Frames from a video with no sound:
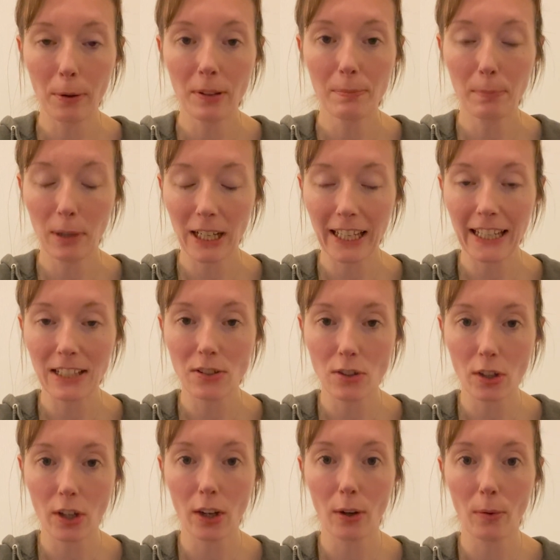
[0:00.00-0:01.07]
Please
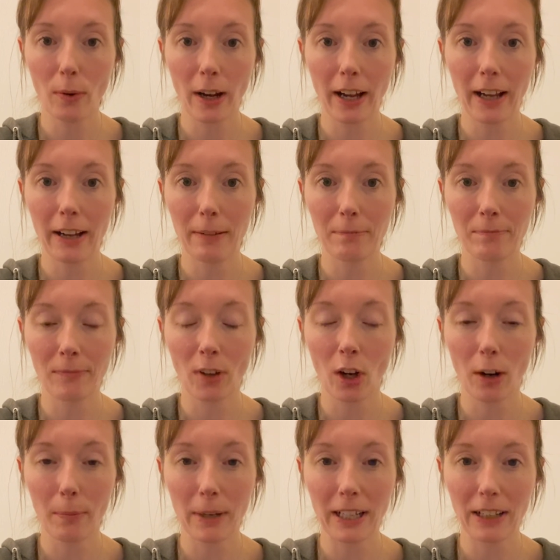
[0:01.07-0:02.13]
do
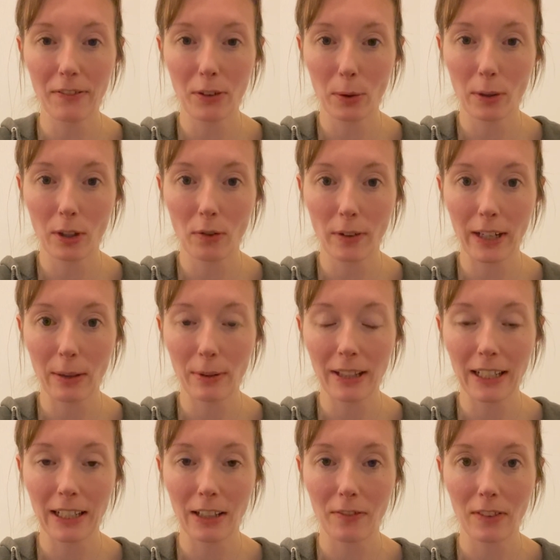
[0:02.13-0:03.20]
comment if you agree with
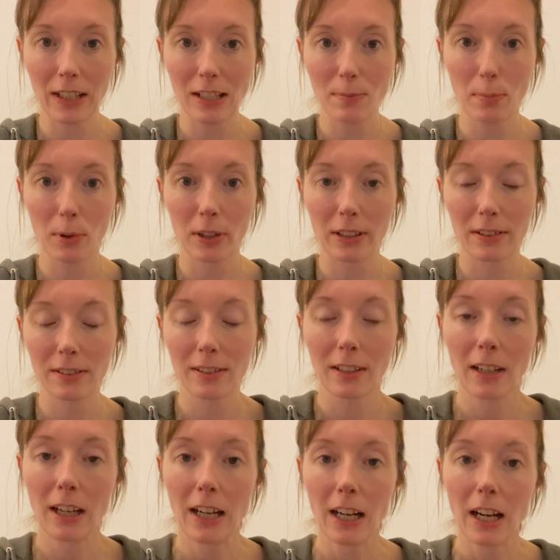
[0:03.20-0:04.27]
any of these points,
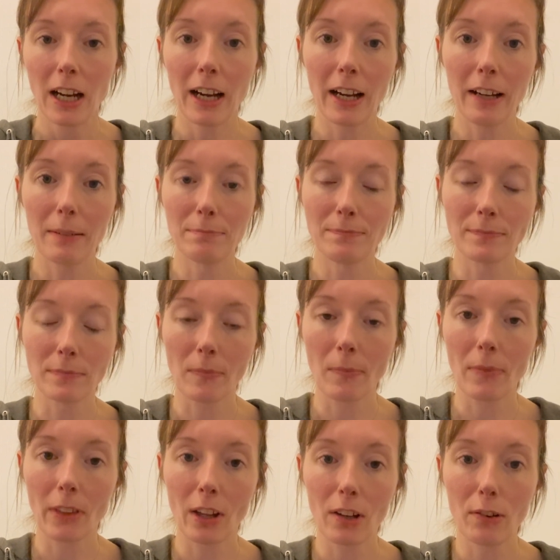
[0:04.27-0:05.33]

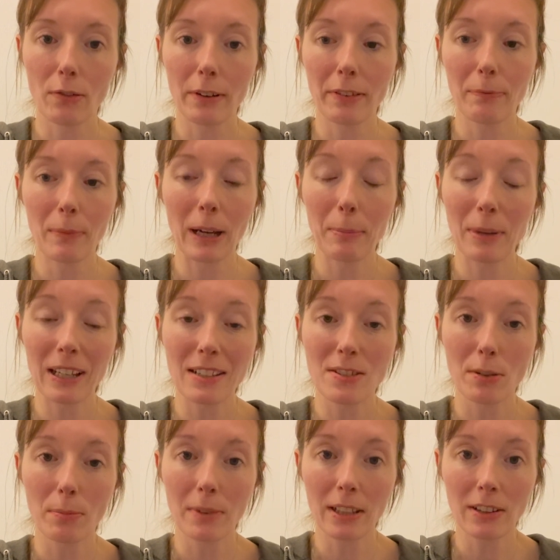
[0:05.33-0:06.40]
or if maybe it's
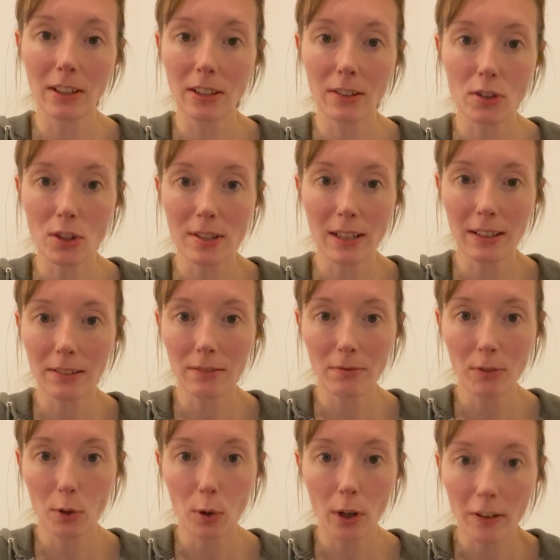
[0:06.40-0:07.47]
something that you just hadn't
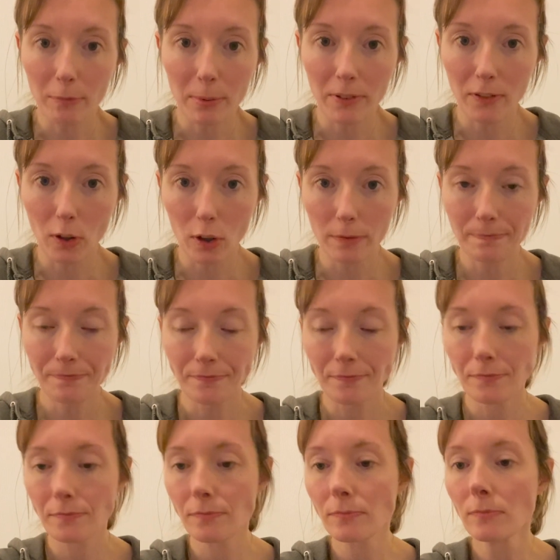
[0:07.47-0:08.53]
thought of before.
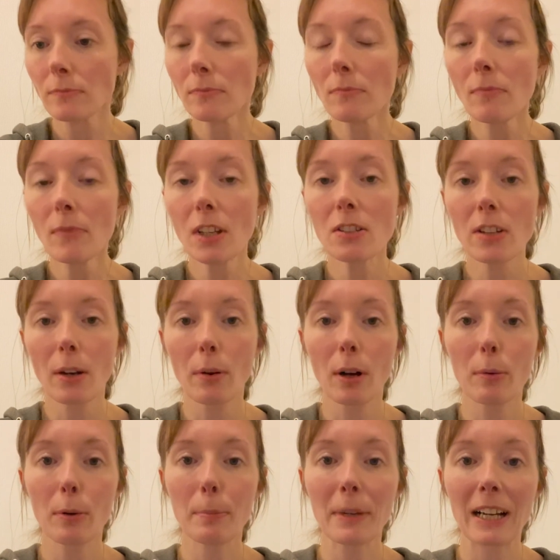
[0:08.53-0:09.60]
So I
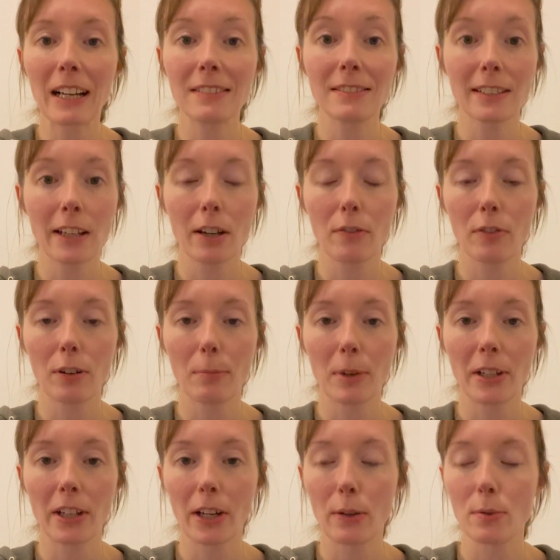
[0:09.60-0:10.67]
will be glancing over at my
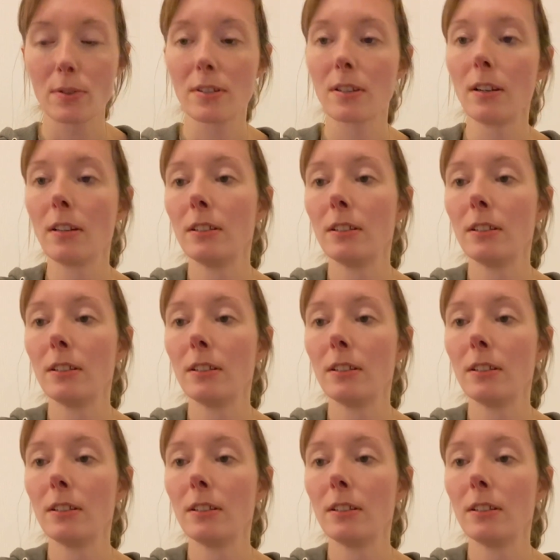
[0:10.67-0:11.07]
notes.